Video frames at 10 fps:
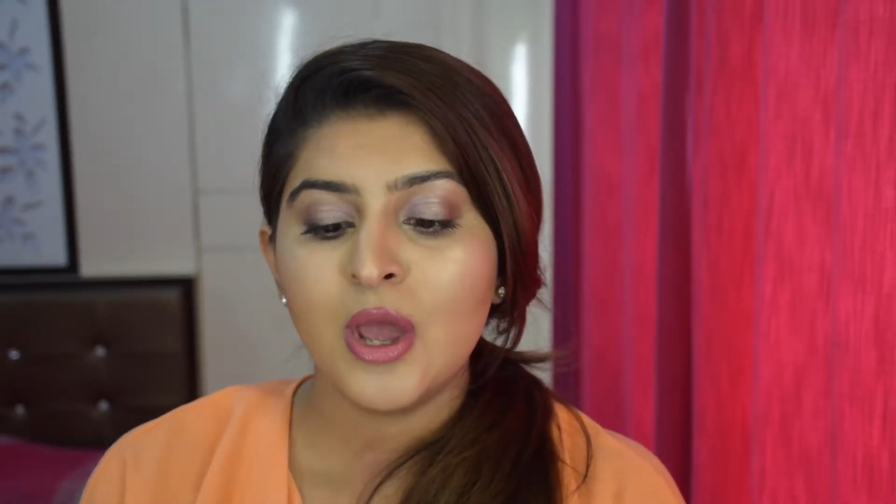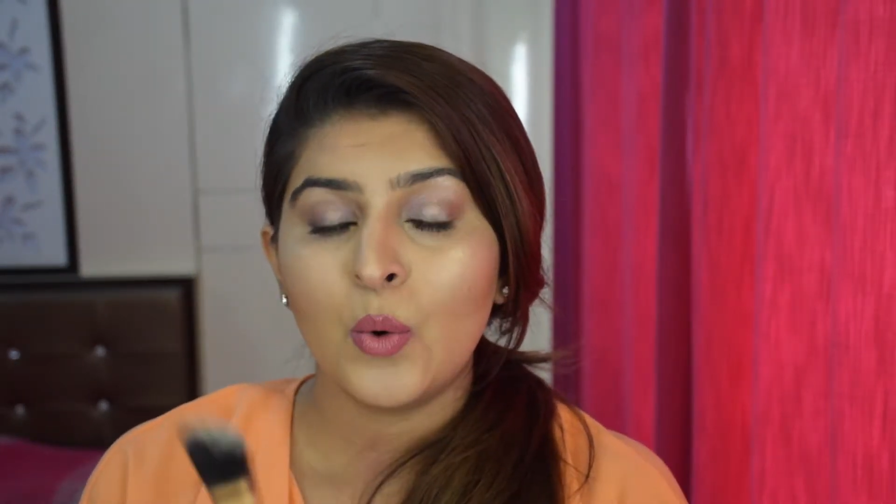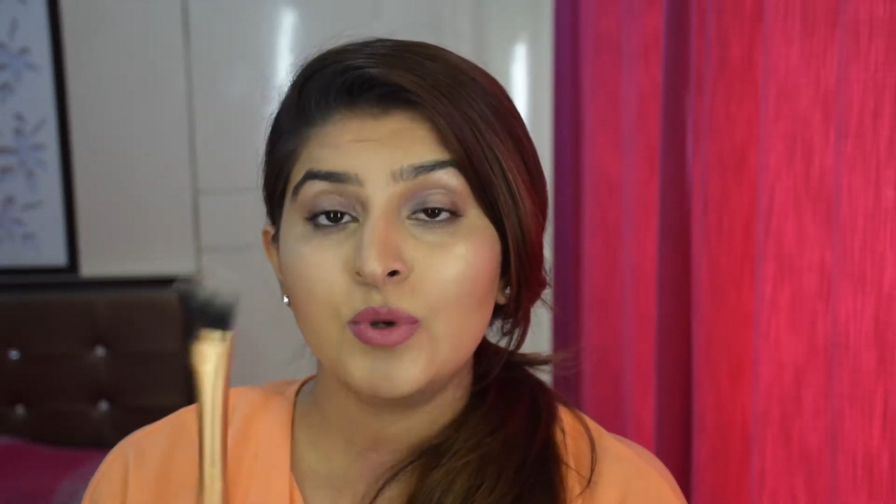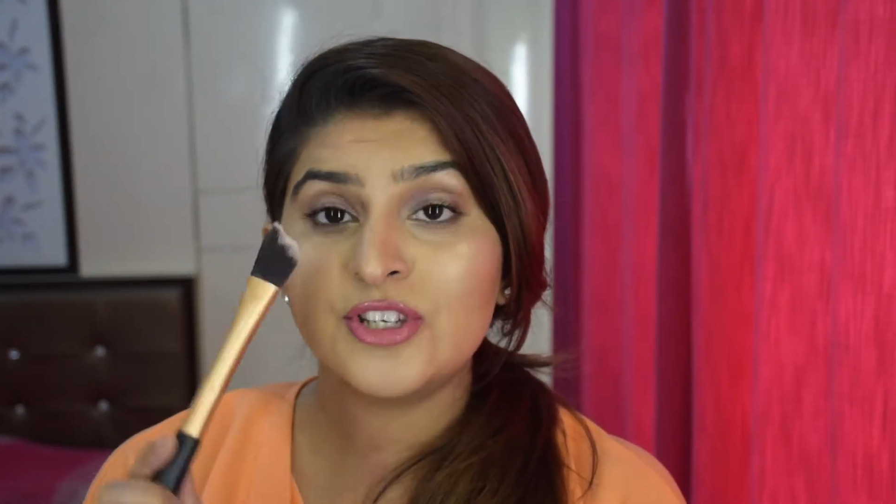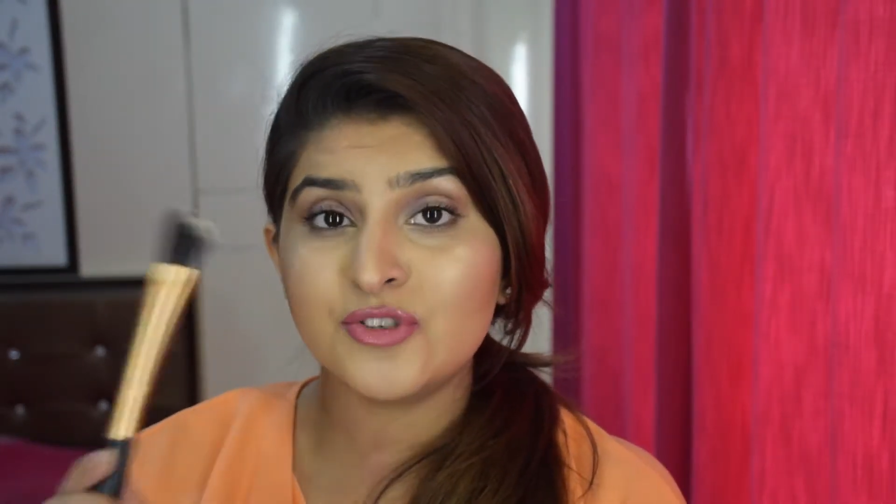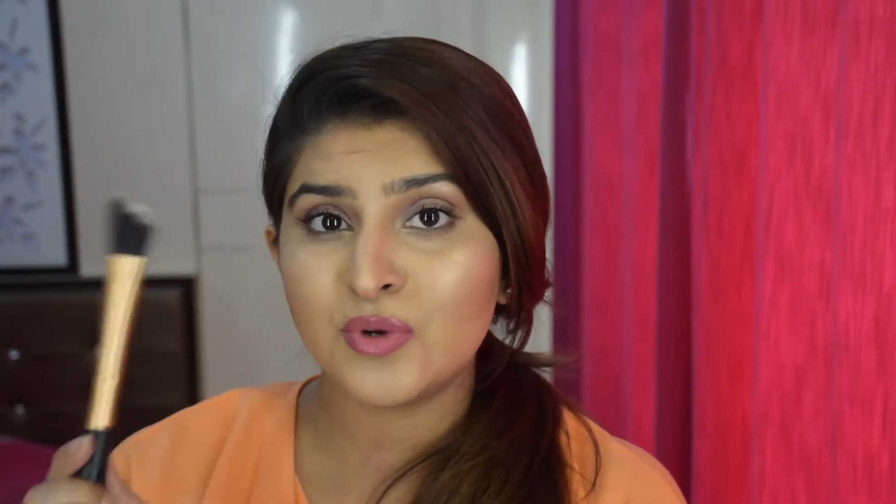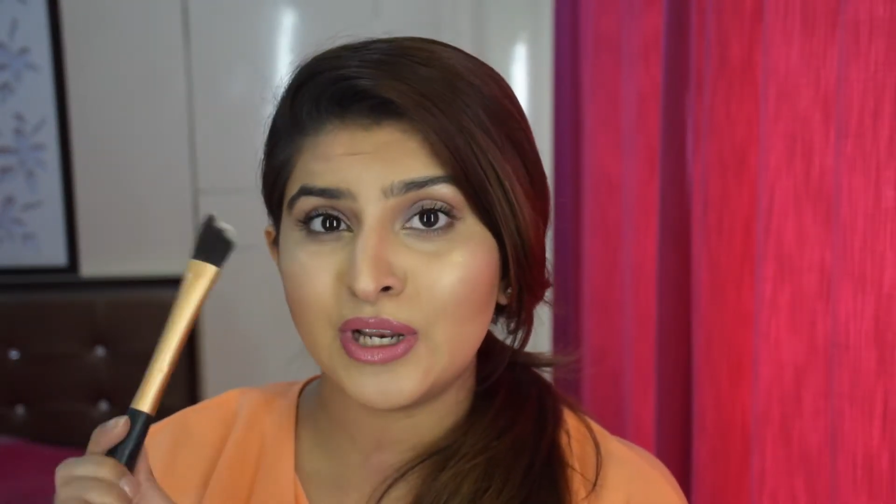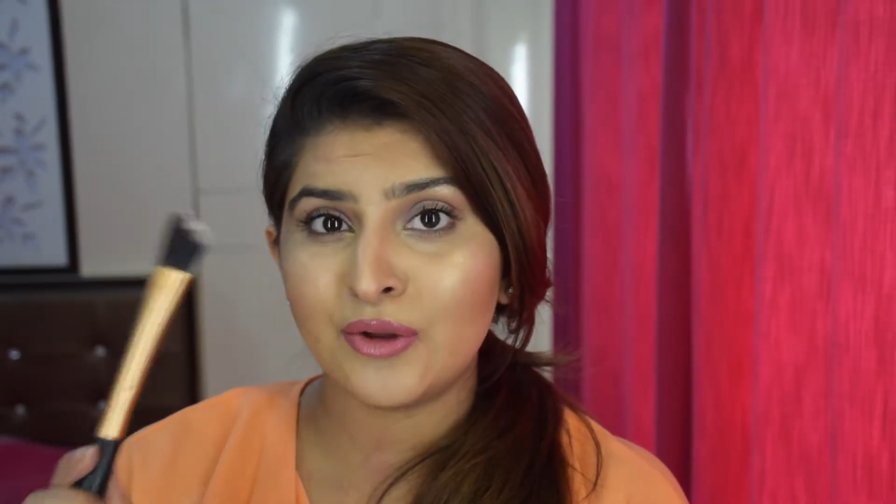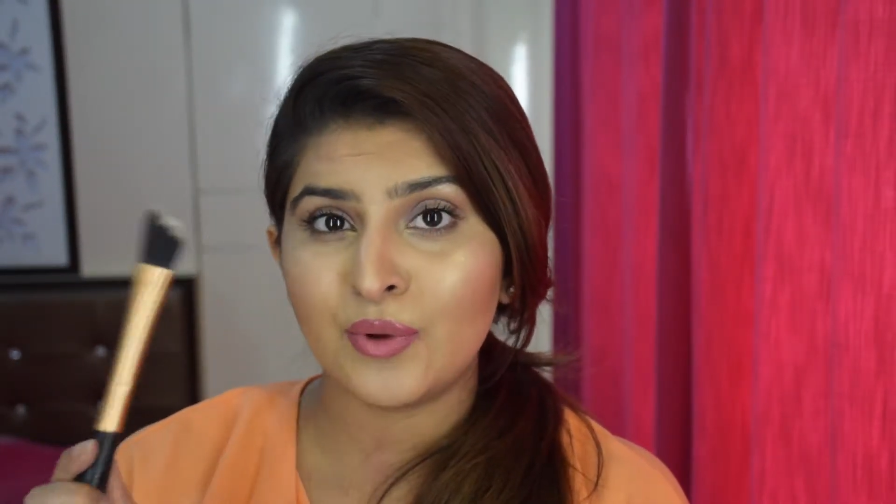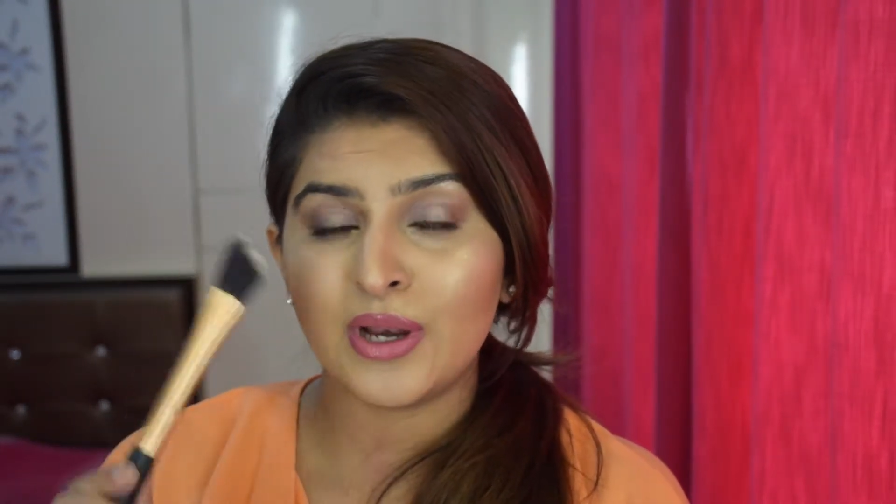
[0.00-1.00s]
which is
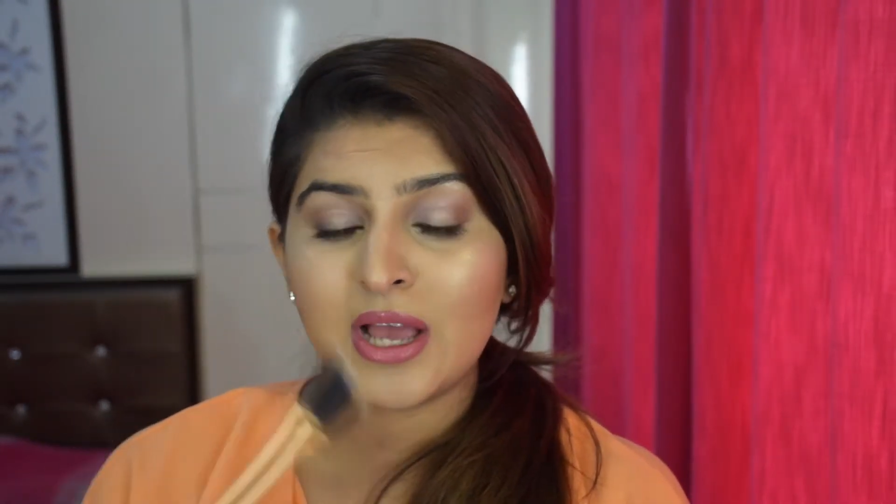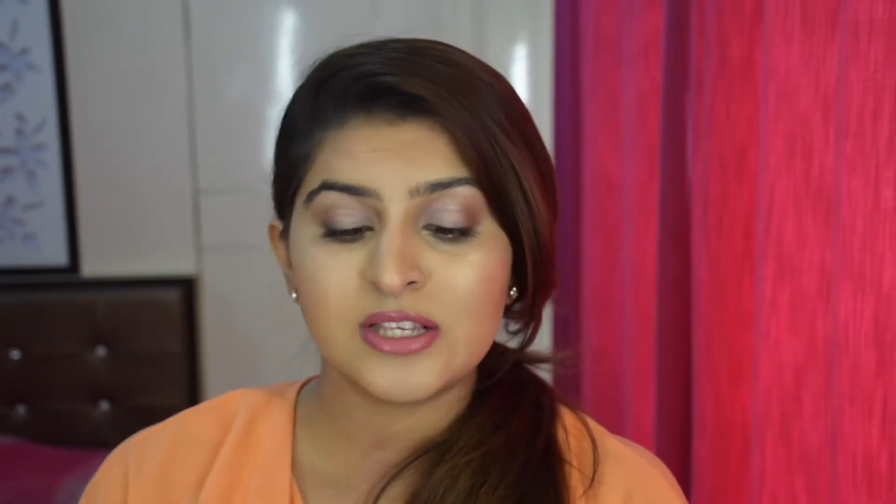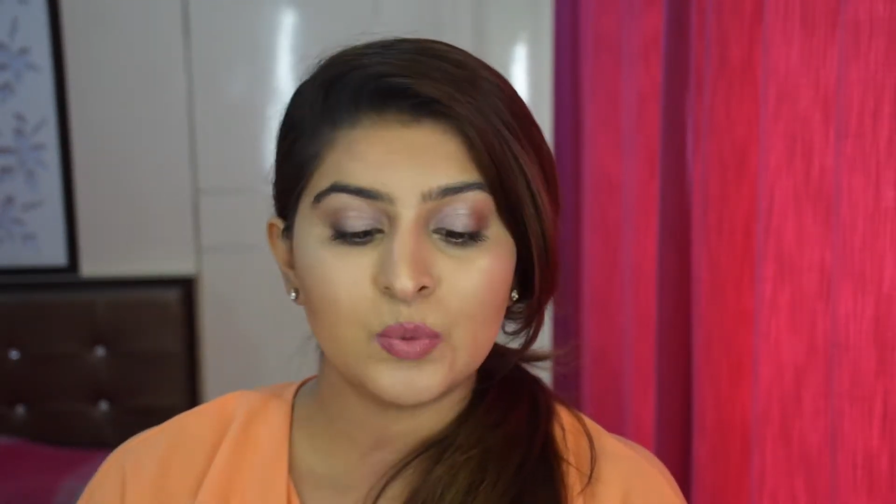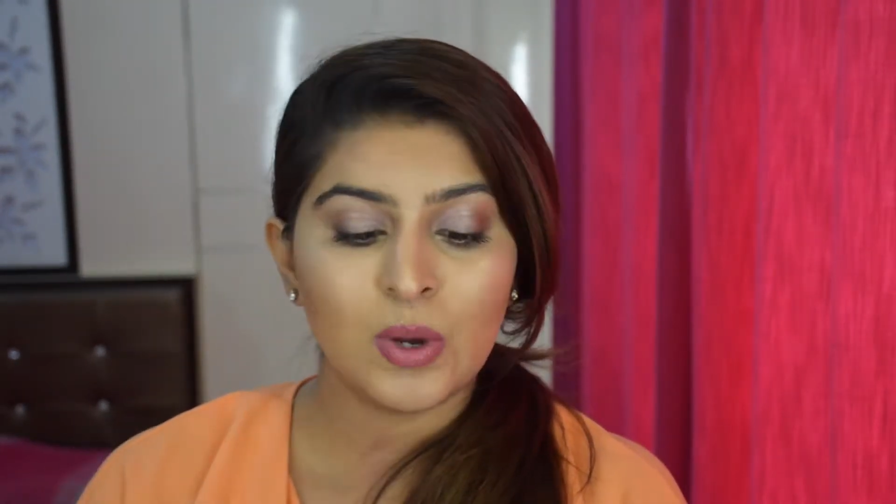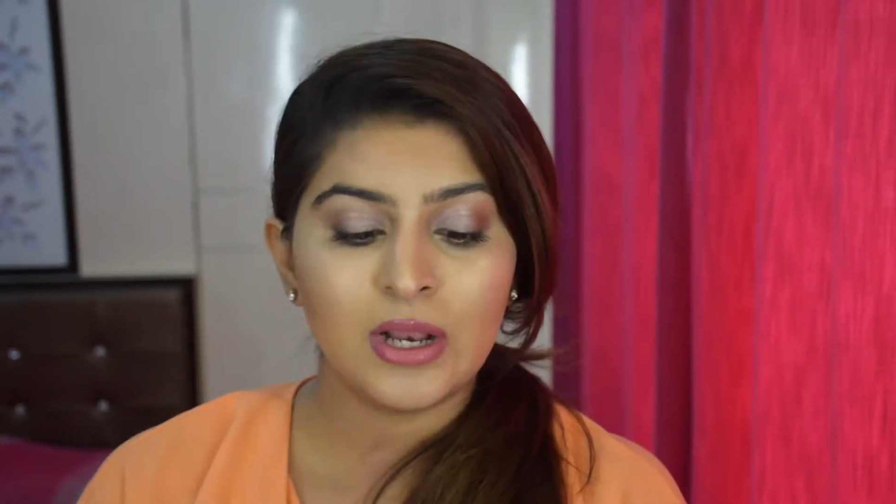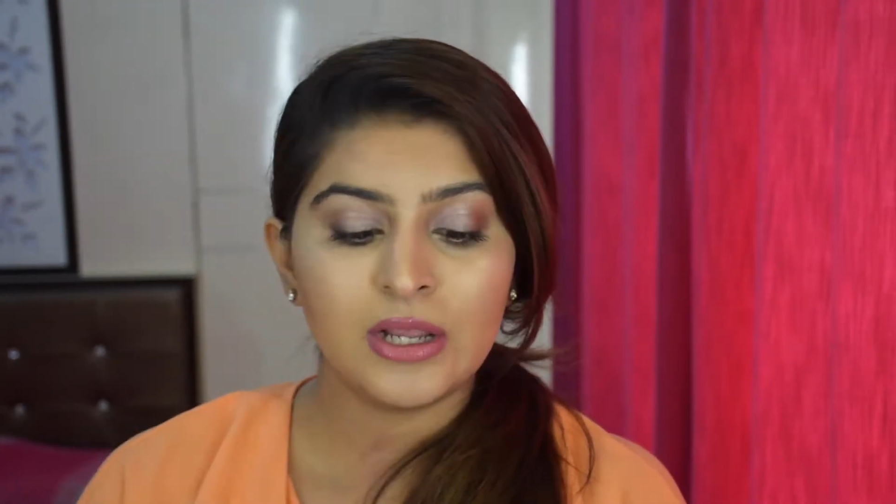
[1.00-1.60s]
really great as well.